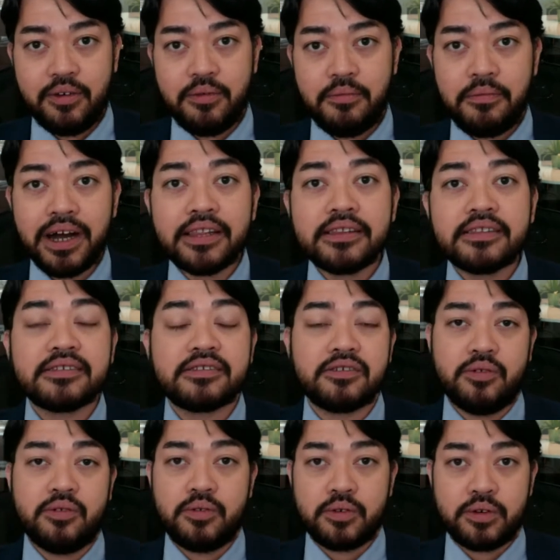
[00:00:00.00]

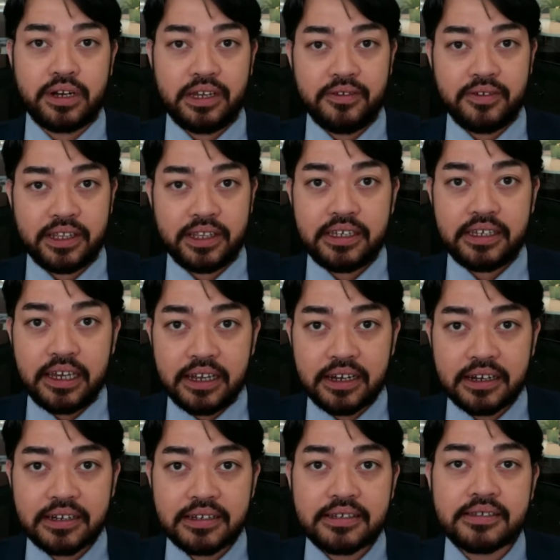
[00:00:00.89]
months or even
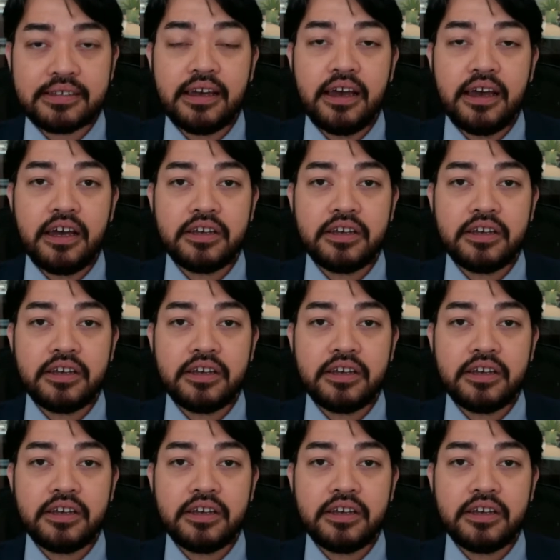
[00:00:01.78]
years.